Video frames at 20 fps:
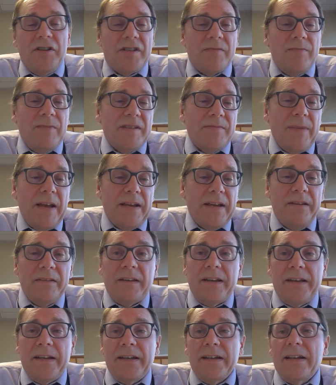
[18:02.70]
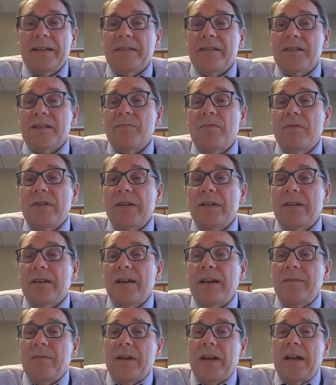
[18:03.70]
just be speculating at this point in
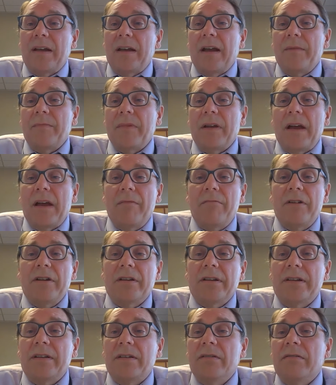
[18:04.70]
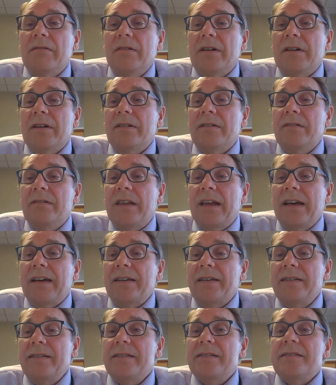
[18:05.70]
time, and I really don't want to do
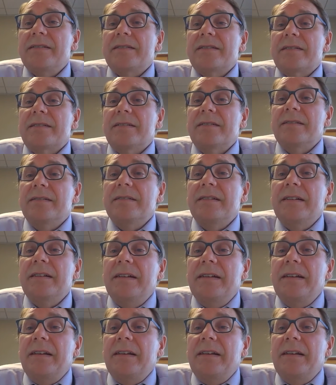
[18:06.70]
that. So,